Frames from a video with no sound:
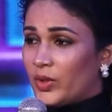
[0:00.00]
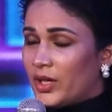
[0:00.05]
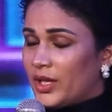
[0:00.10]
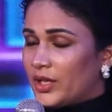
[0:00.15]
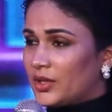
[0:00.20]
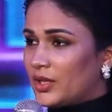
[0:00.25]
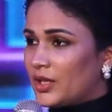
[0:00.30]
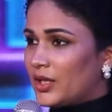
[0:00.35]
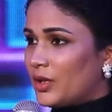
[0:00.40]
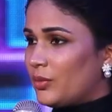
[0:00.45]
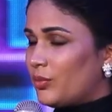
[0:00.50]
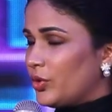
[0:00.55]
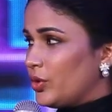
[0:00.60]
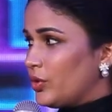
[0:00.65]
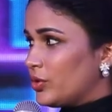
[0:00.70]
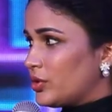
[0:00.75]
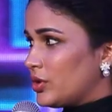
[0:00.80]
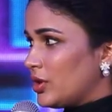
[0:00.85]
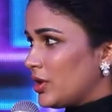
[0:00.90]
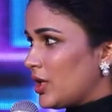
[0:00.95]
aithe
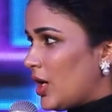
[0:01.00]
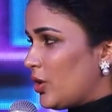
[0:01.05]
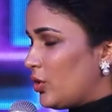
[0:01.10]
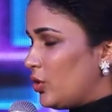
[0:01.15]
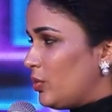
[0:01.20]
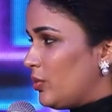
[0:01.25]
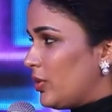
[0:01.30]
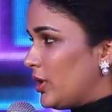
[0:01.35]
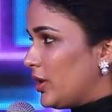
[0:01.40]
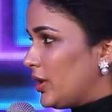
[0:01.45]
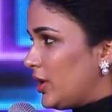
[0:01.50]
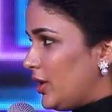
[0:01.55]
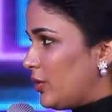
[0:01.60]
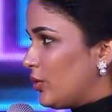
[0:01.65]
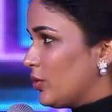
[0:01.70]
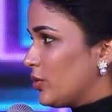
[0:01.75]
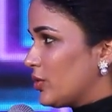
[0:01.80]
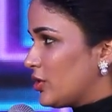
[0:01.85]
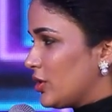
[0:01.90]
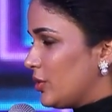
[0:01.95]
producer garu manaki
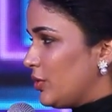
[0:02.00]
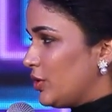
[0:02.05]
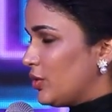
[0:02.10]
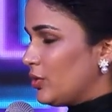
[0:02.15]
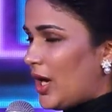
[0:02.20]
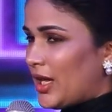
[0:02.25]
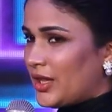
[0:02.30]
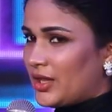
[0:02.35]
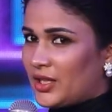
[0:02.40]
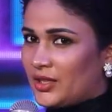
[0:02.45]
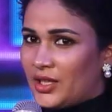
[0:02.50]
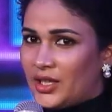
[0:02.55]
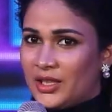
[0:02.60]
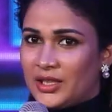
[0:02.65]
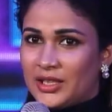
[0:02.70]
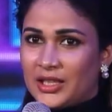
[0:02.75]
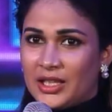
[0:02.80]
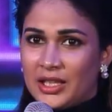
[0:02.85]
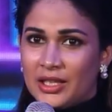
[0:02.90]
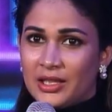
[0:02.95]
koncham I think they will
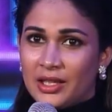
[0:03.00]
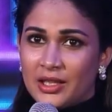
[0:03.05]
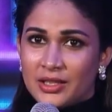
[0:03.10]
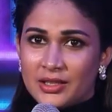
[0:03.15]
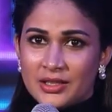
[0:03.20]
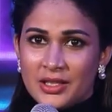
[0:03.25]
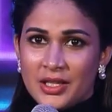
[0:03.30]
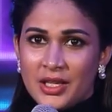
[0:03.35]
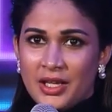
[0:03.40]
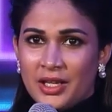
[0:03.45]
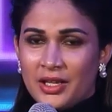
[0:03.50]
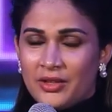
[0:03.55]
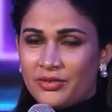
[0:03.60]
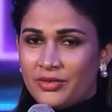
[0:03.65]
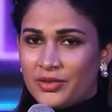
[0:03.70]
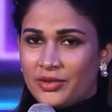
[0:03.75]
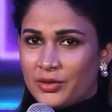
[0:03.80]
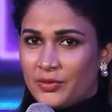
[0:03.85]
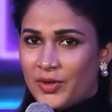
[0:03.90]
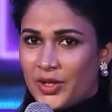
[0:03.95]
kill us if
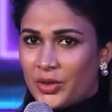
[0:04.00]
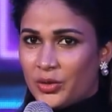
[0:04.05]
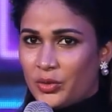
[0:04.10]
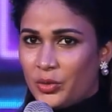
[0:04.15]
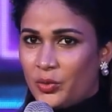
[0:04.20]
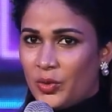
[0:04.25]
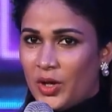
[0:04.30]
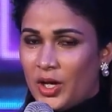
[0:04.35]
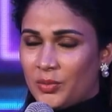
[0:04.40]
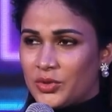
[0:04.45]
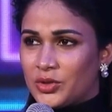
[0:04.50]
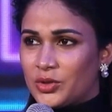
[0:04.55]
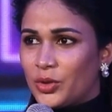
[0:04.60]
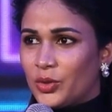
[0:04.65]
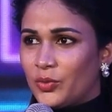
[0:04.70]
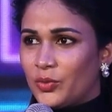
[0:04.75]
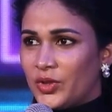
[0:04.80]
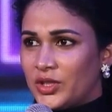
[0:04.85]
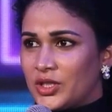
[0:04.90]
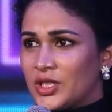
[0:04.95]
it went too up. So
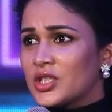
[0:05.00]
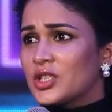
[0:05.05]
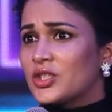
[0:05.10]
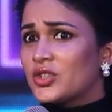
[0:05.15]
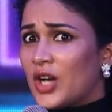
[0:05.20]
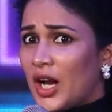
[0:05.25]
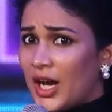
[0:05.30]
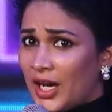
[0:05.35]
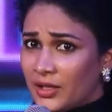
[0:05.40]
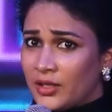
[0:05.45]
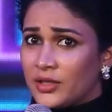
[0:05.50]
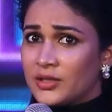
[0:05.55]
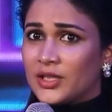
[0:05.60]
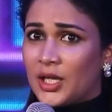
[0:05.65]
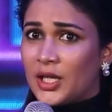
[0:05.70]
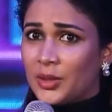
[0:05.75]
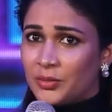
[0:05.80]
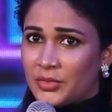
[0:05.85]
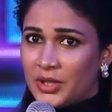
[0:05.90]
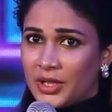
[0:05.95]
we just tried
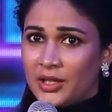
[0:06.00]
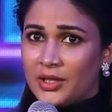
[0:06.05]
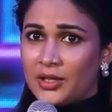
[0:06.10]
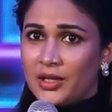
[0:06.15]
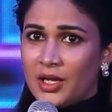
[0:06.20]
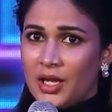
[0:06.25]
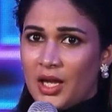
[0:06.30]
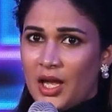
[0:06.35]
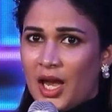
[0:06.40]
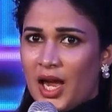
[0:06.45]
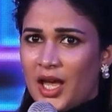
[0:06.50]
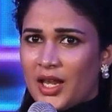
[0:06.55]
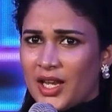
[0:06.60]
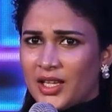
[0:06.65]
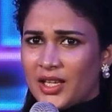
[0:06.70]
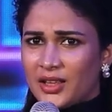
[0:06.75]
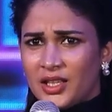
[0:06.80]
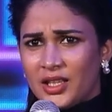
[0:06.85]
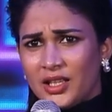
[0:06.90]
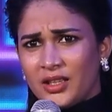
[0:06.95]
something, and I
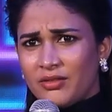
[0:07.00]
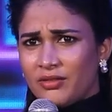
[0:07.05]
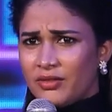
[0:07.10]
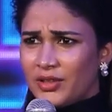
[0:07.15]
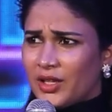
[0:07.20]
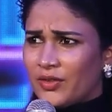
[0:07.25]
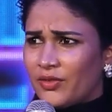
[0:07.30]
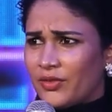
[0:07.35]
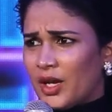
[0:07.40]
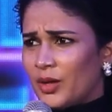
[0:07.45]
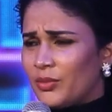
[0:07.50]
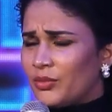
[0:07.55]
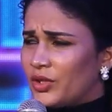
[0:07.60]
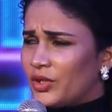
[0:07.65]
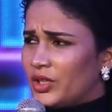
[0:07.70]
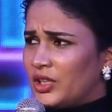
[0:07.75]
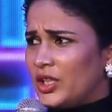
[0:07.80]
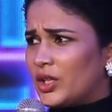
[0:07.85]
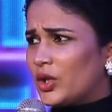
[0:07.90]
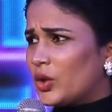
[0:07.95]
think we have come
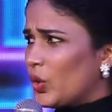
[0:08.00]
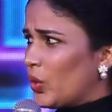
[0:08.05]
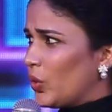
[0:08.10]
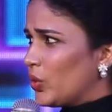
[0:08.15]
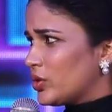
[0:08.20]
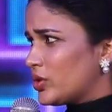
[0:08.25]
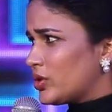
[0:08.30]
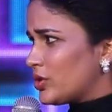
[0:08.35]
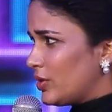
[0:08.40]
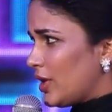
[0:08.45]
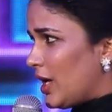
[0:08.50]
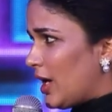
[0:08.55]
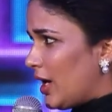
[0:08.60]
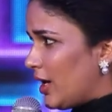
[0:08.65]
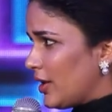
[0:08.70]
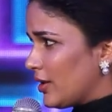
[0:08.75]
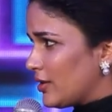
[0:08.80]
really close to that.